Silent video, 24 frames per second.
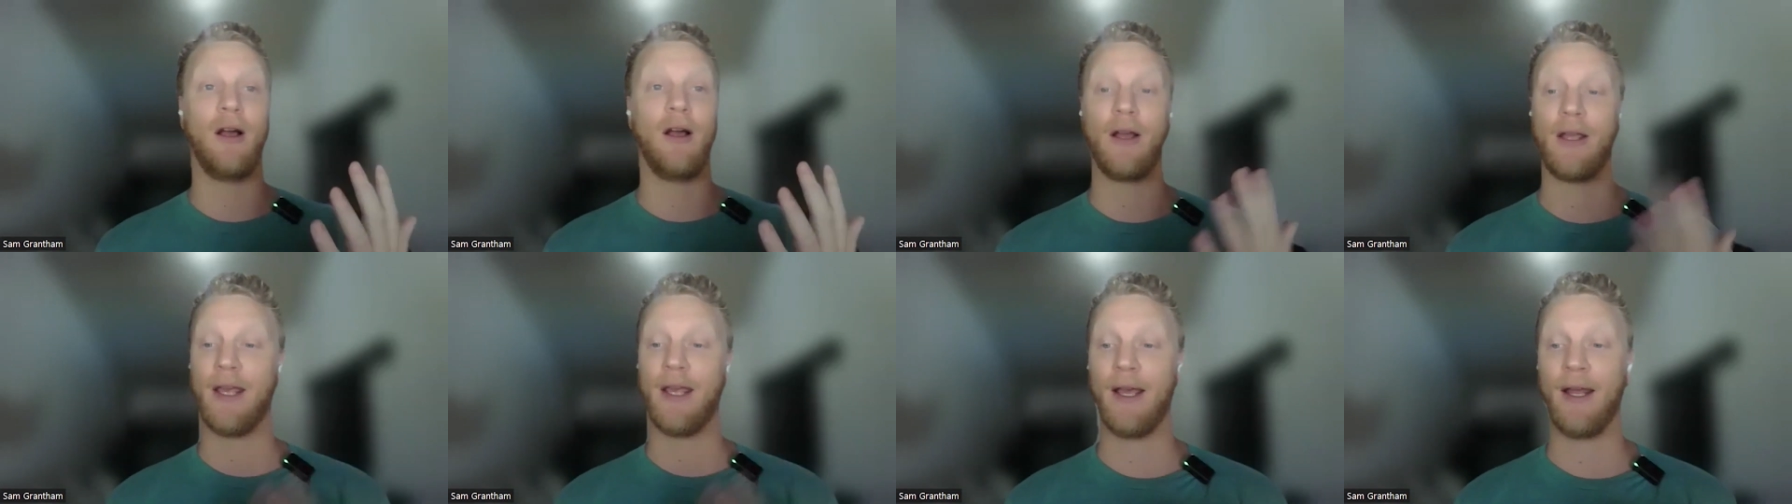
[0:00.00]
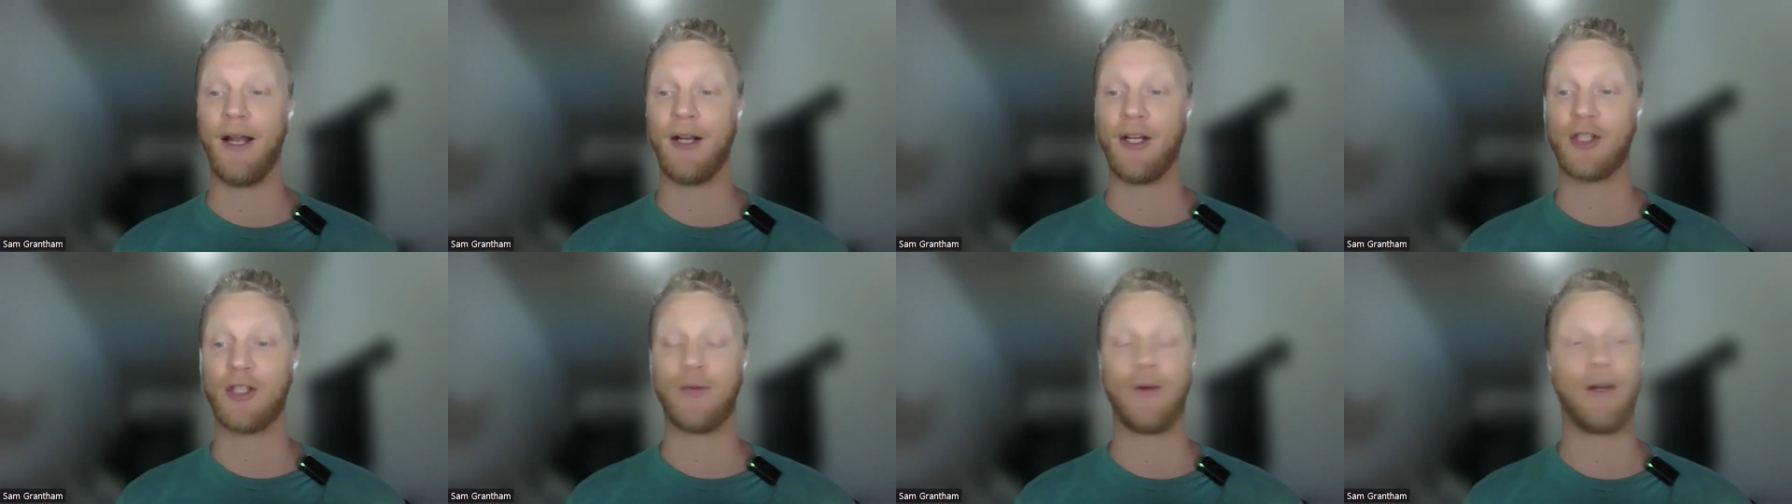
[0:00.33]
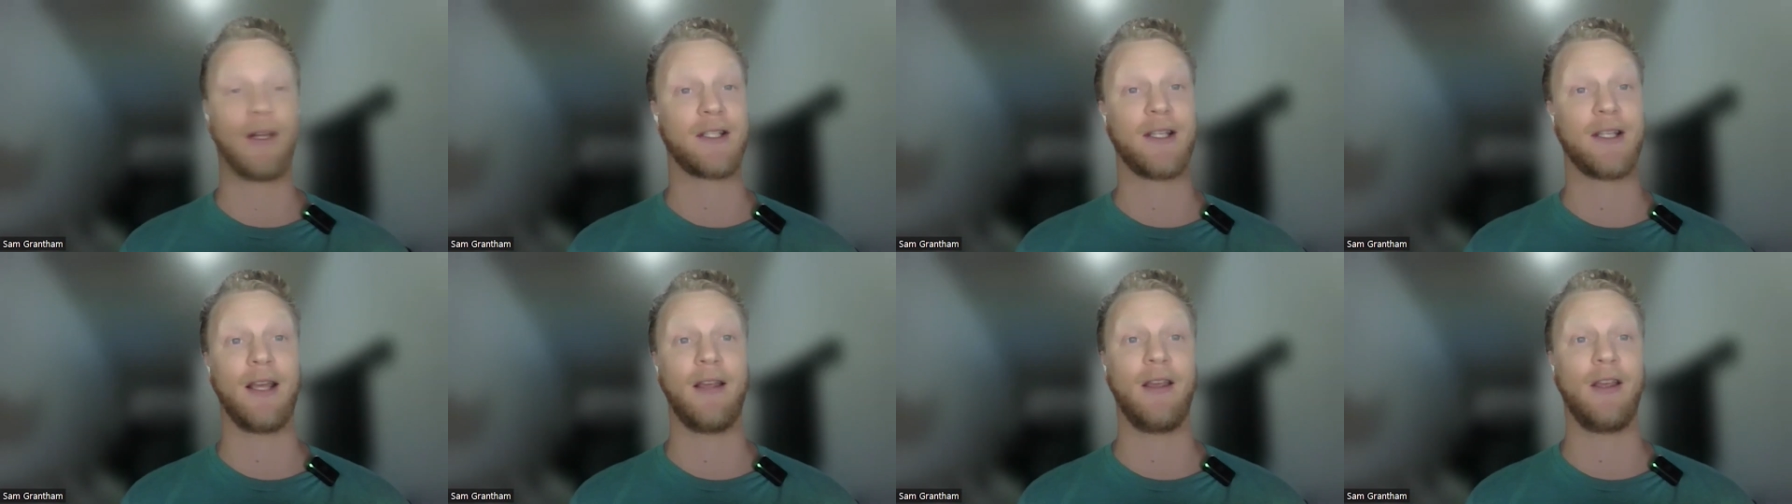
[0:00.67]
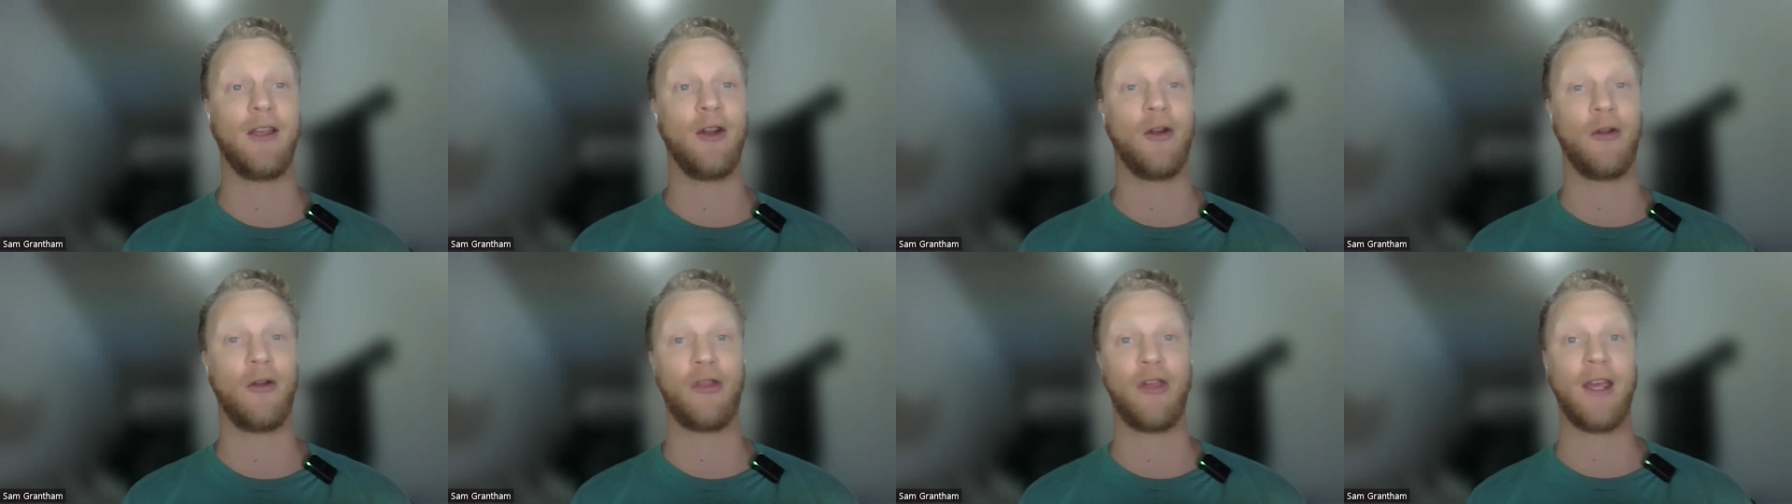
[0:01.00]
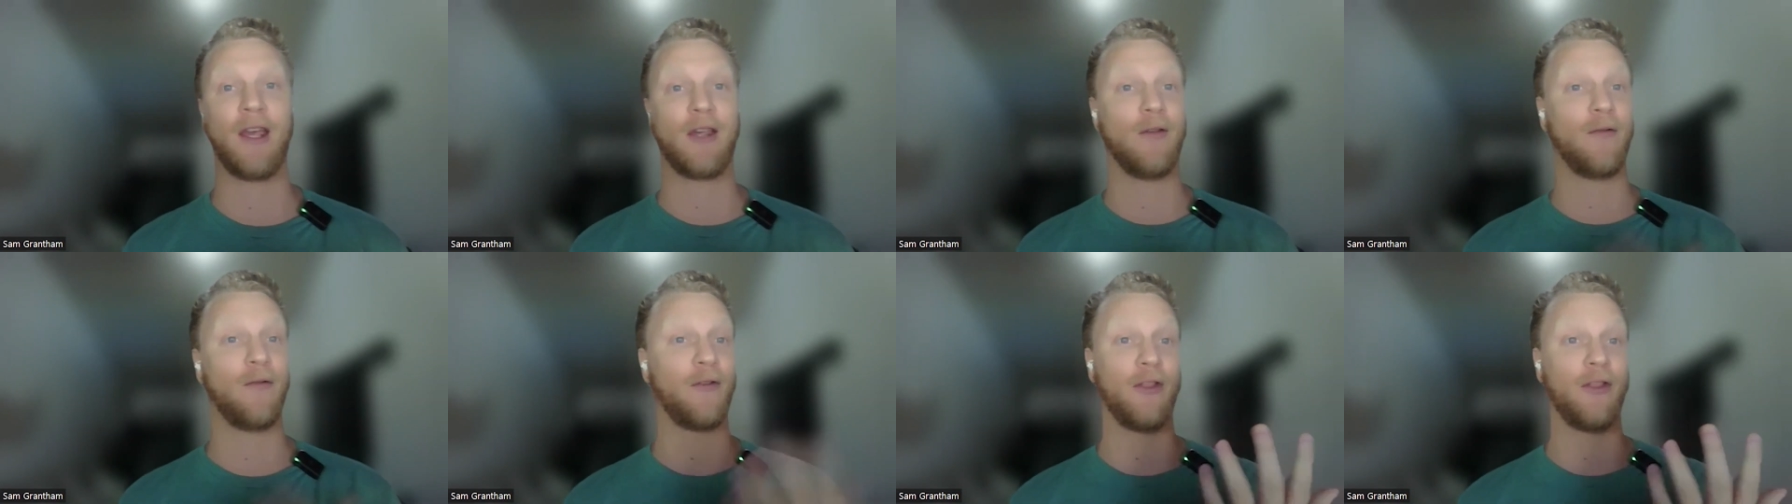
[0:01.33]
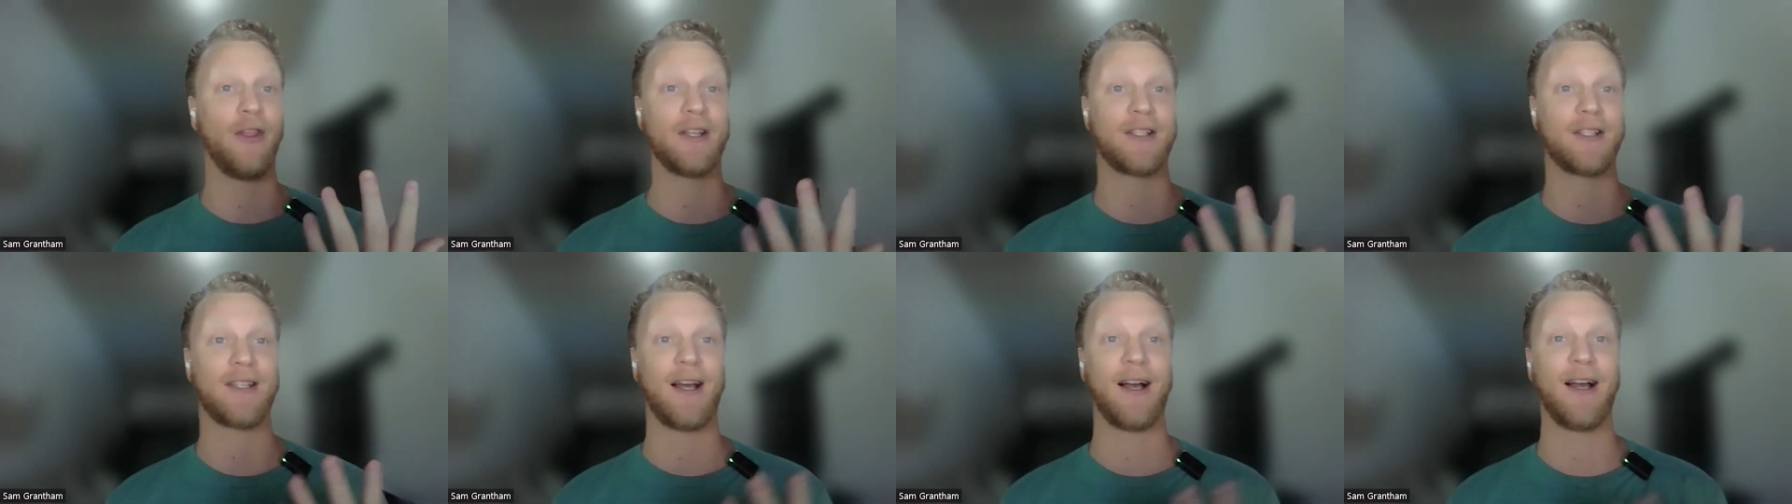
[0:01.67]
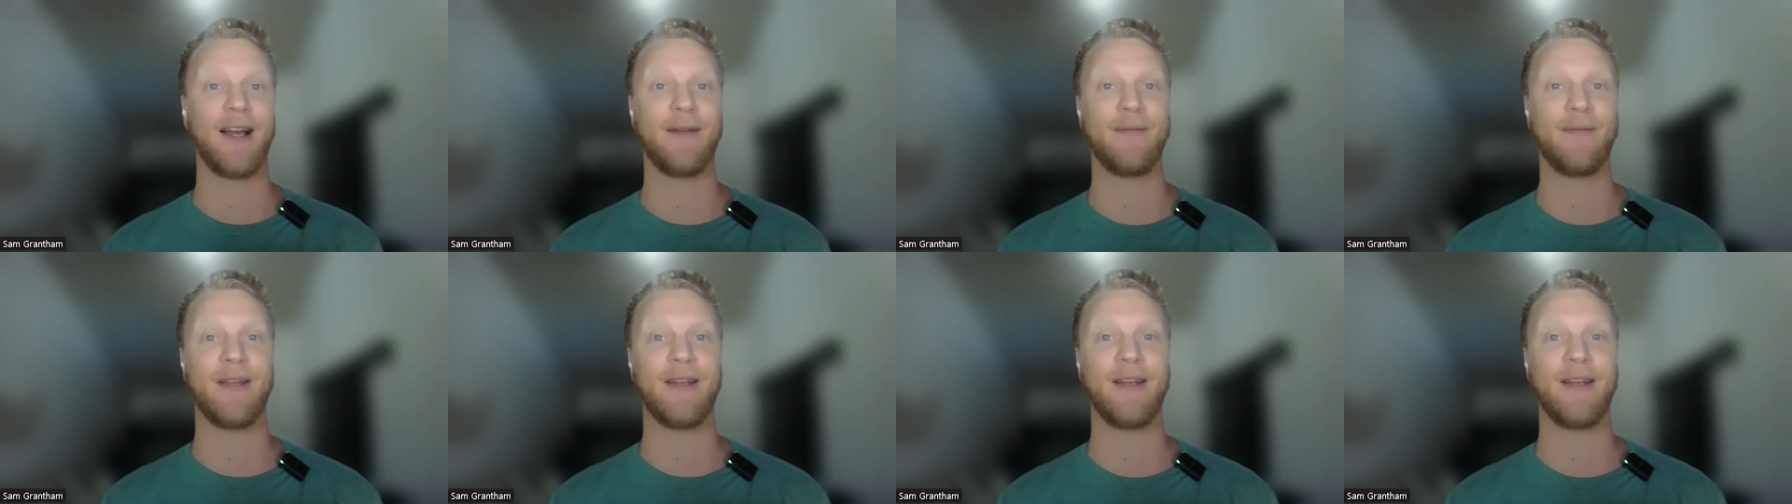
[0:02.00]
again, I just want to say, thank you for this time.